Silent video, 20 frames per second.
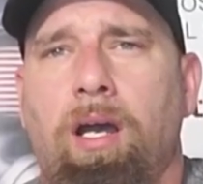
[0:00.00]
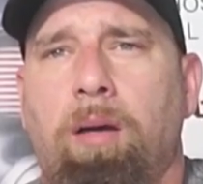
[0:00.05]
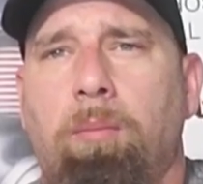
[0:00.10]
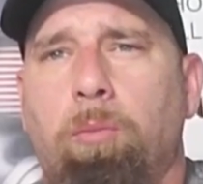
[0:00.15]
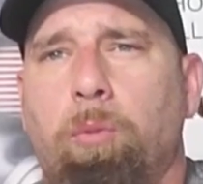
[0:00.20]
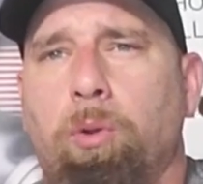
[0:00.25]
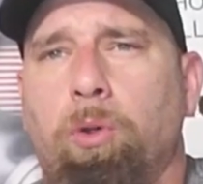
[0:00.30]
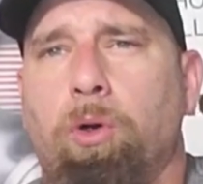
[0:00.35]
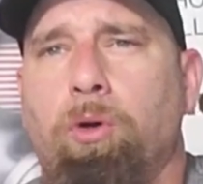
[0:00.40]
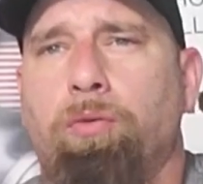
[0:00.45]

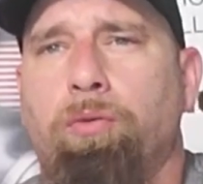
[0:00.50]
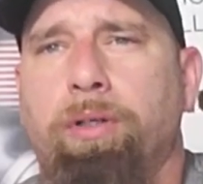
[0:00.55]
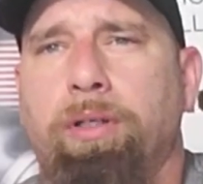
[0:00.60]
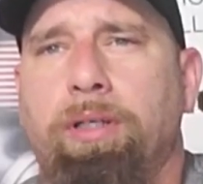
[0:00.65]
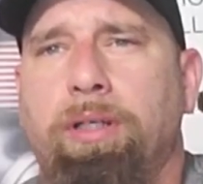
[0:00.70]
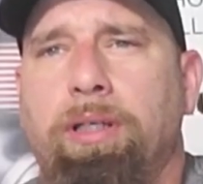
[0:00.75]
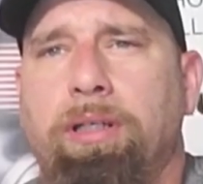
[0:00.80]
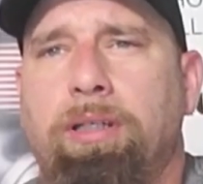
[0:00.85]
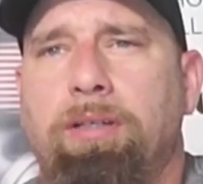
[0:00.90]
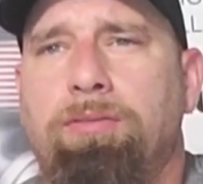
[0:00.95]
Moreover,
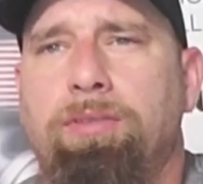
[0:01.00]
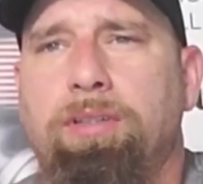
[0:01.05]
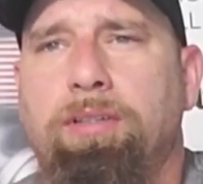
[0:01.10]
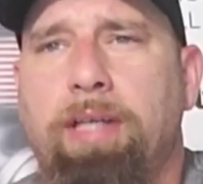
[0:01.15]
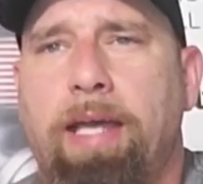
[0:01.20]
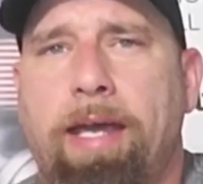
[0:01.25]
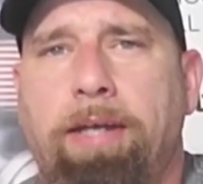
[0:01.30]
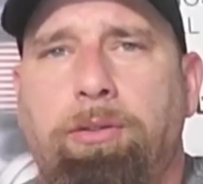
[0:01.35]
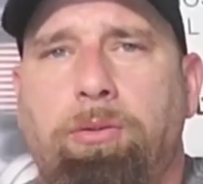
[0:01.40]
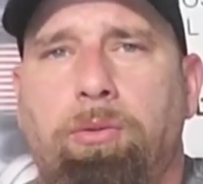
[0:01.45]
it gives a
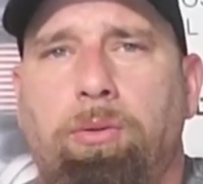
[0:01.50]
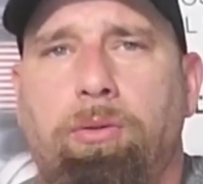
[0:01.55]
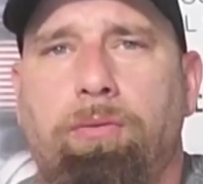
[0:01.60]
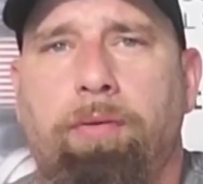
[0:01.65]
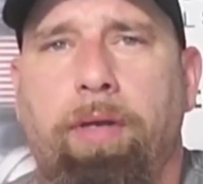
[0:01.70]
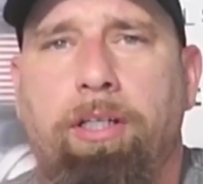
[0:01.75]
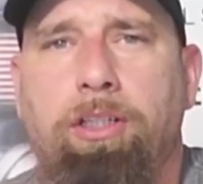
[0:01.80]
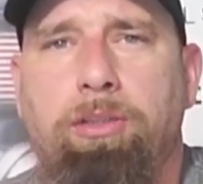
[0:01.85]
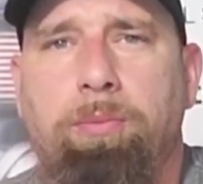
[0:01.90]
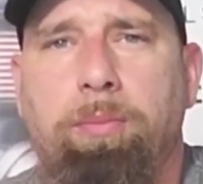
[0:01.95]
tactical
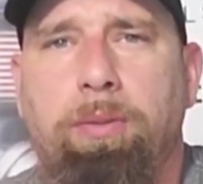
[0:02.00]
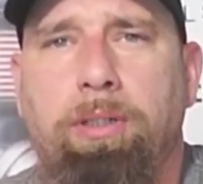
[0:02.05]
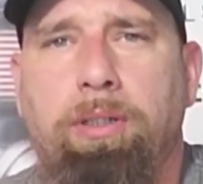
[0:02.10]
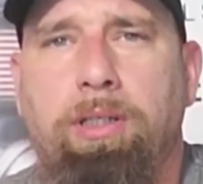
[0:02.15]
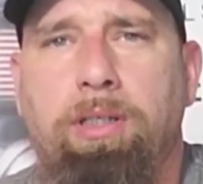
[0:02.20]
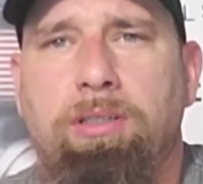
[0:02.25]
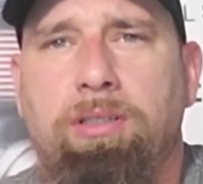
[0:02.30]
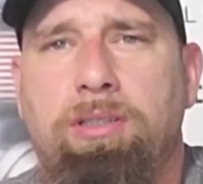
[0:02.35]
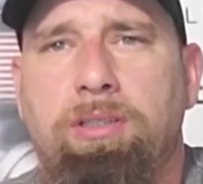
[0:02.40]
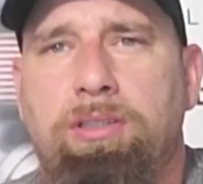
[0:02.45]
advantage
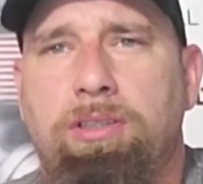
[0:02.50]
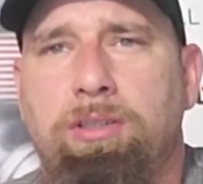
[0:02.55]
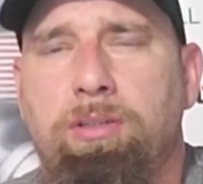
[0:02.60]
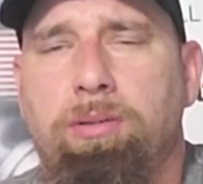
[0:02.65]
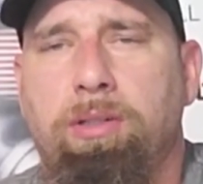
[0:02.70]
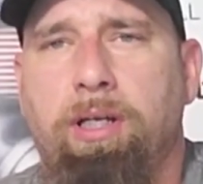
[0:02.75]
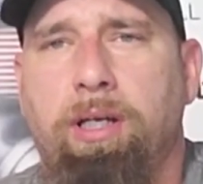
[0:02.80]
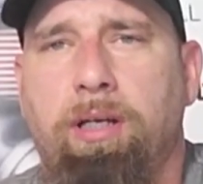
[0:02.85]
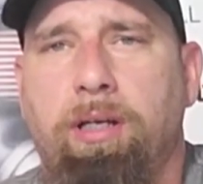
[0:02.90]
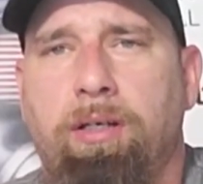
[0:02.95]
because
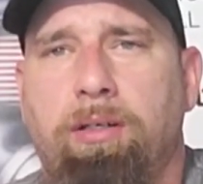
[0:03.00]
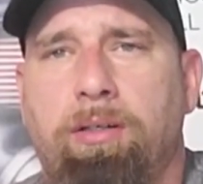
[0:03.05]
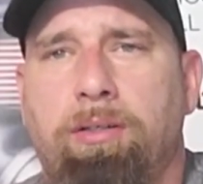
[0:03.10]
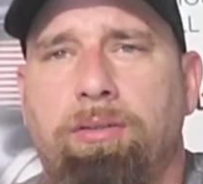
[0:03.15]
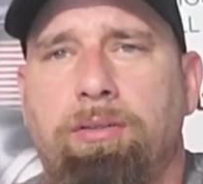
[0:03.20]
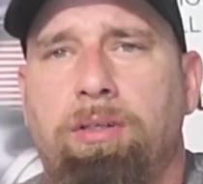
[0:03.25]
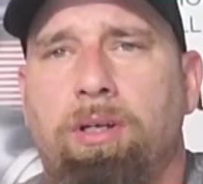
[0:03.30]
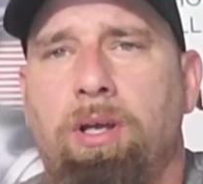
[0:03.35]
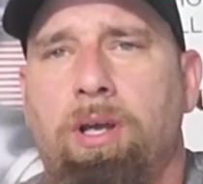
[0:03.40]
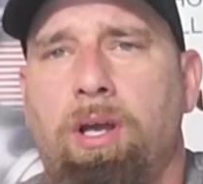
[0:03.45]
concealed
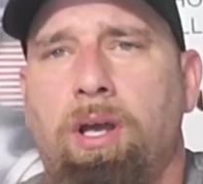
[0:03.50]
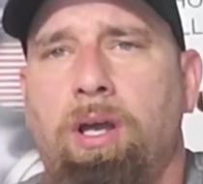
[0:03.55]
carriers